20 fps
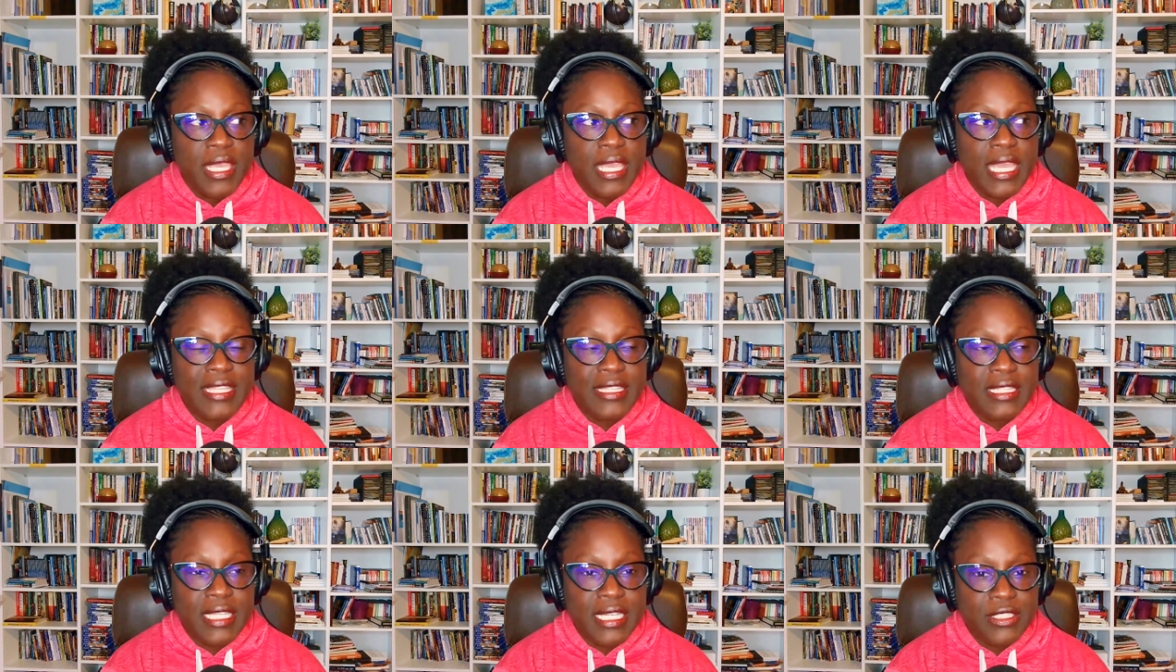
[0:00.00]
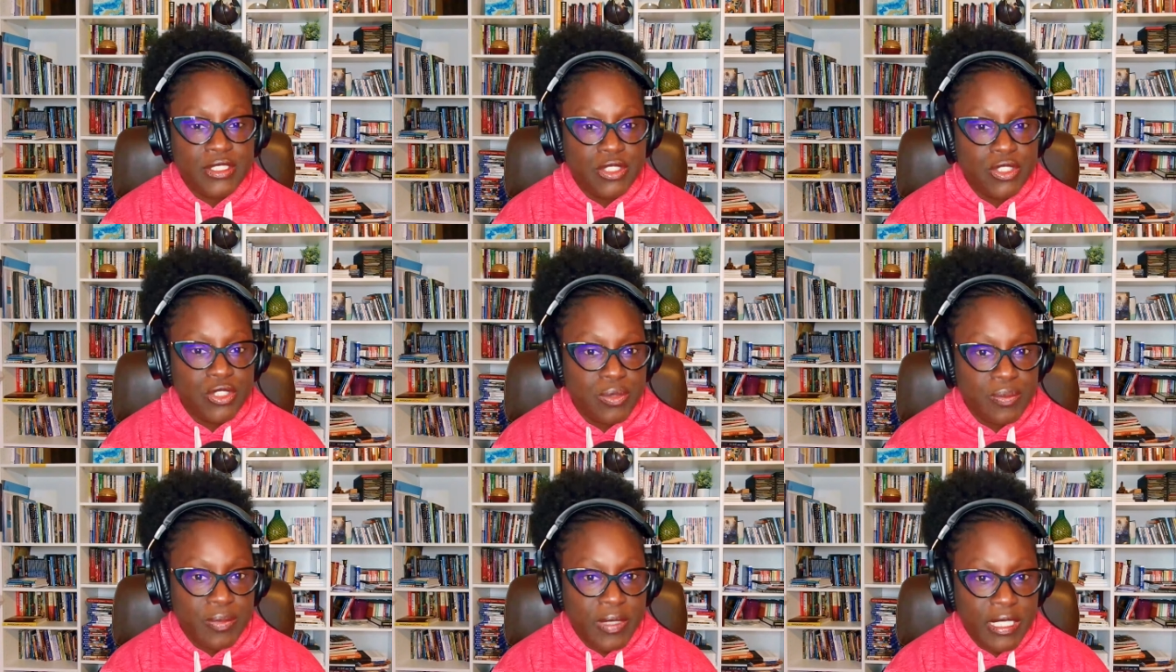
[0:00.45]
And then
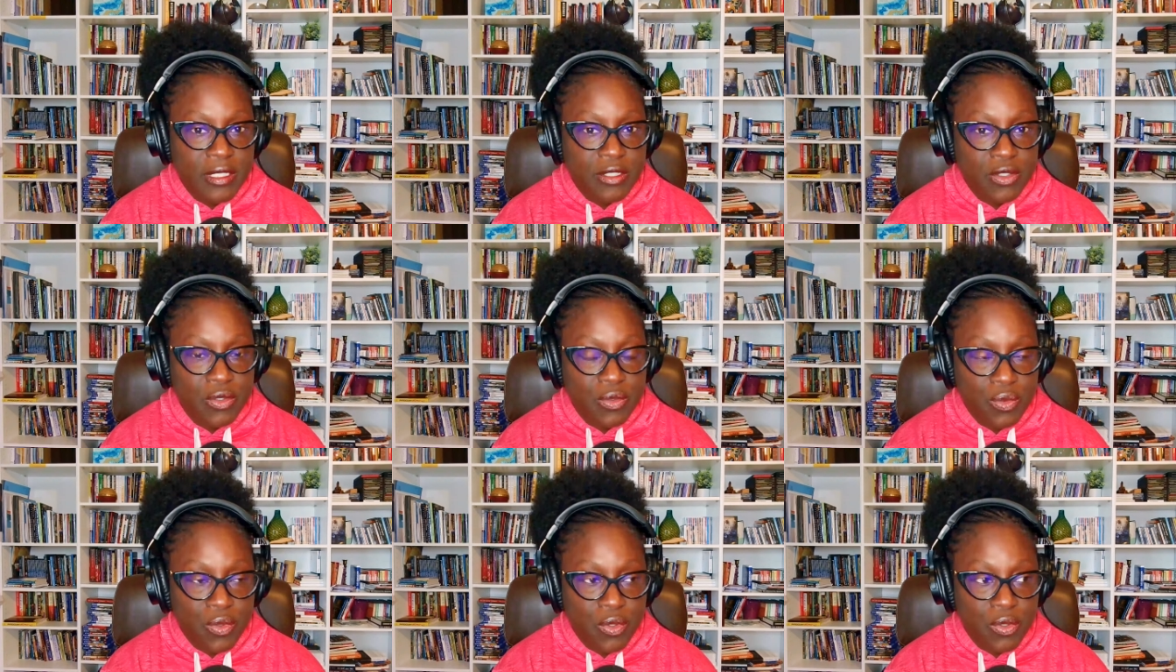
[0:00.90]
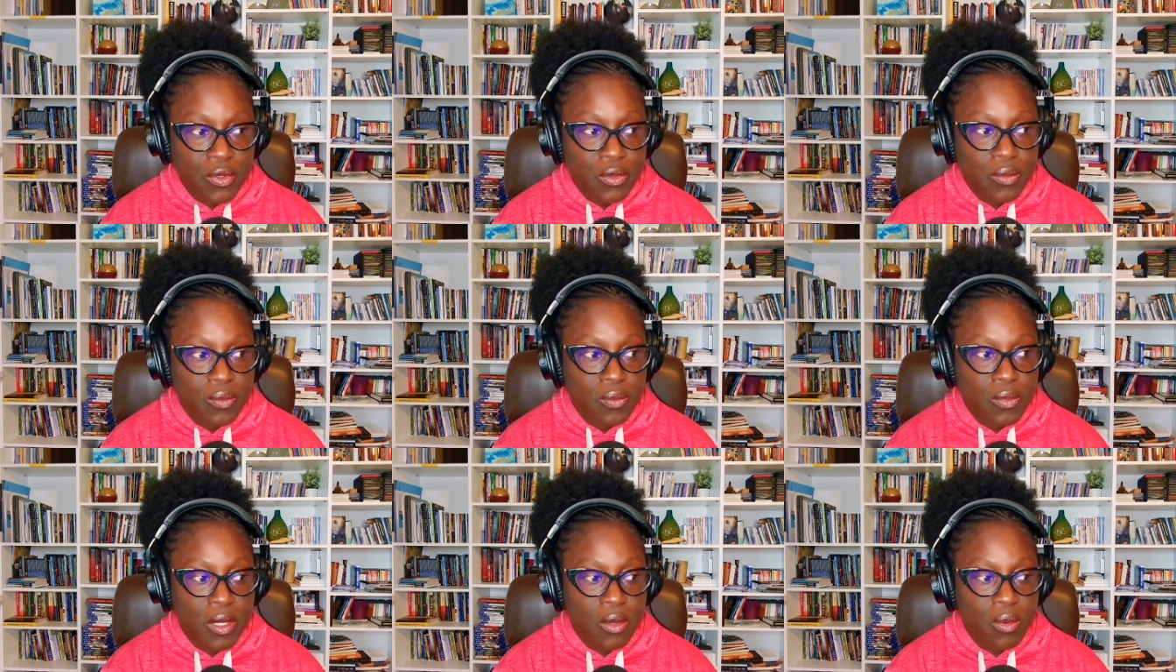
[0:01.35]
to be in a
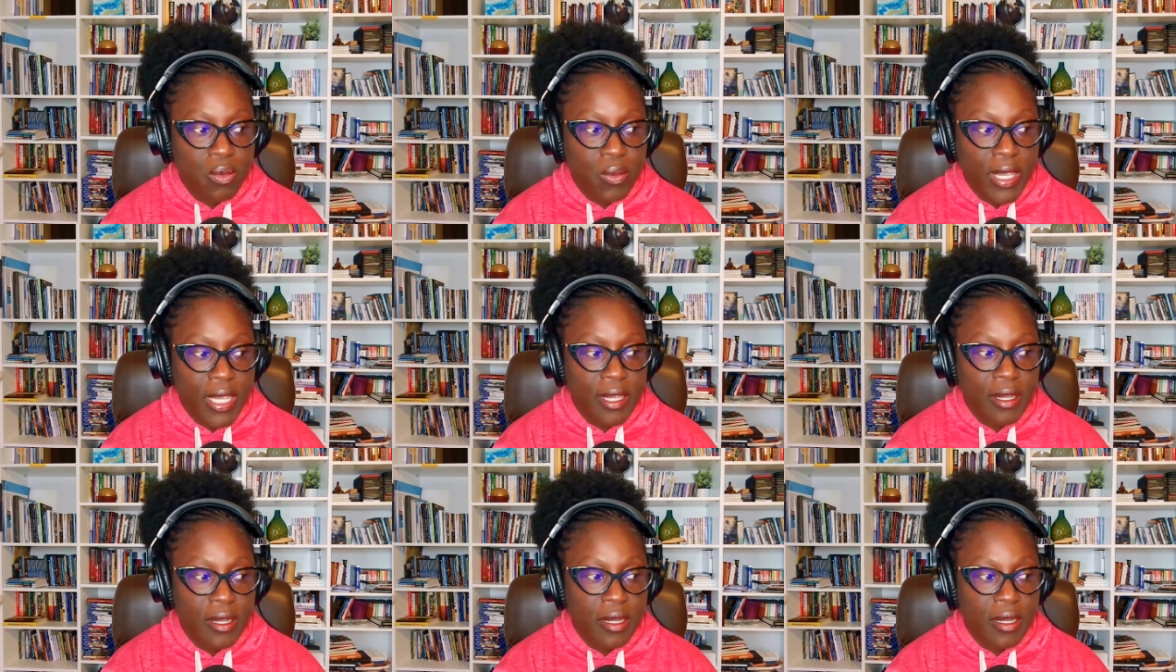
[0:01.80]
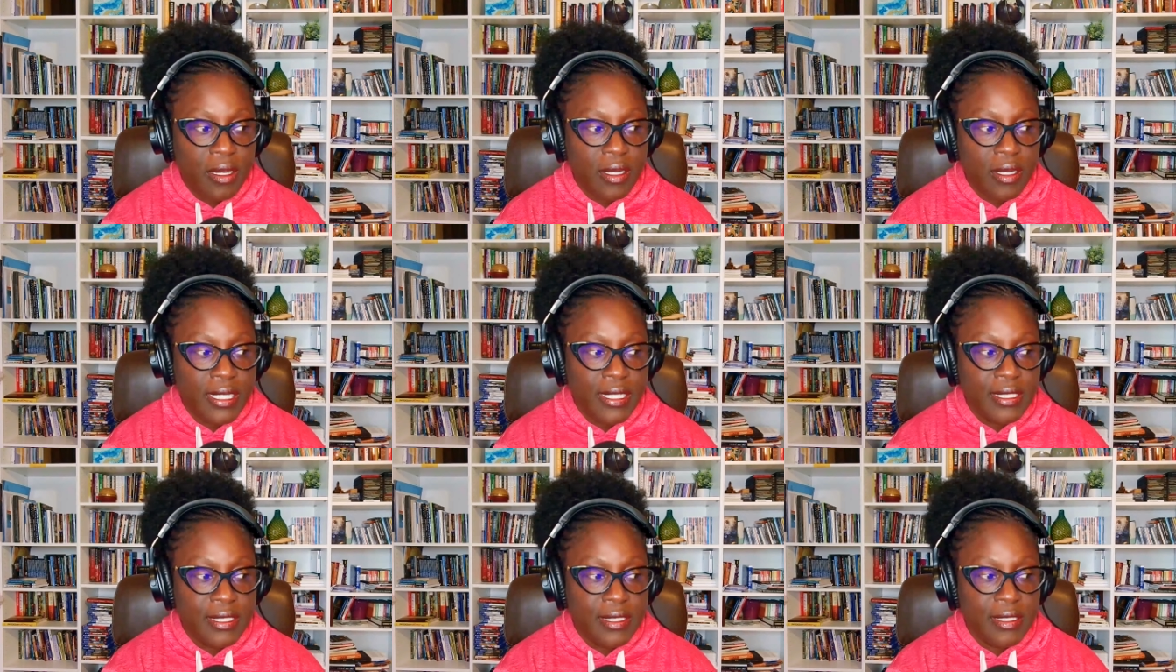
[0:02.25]
room
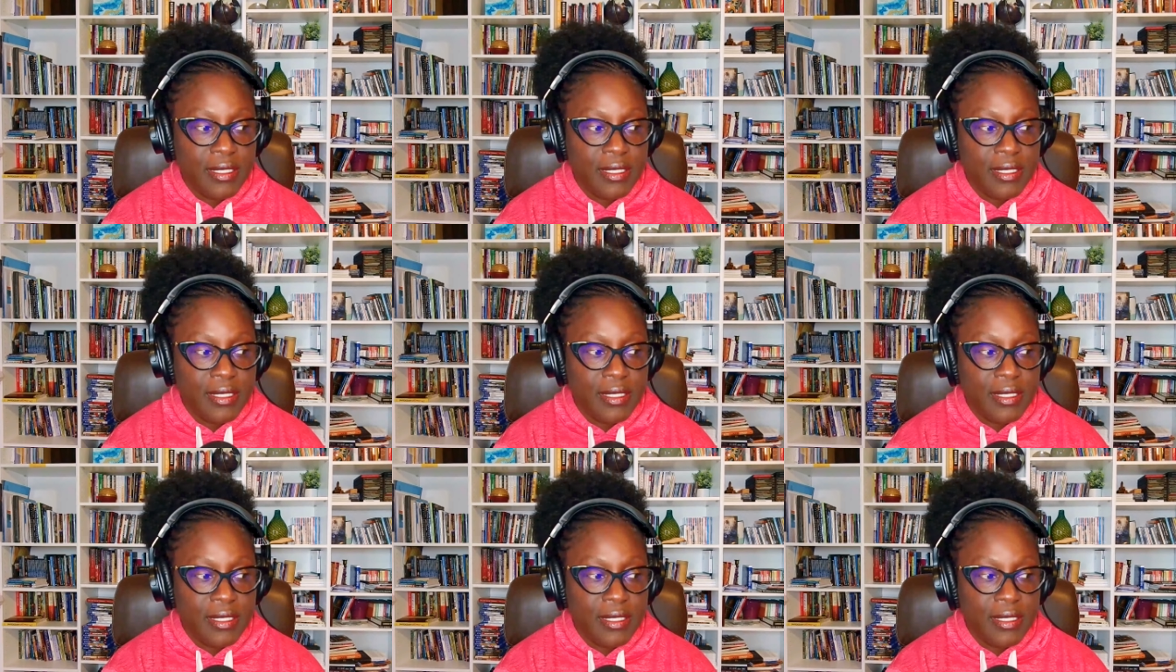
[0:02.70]
where,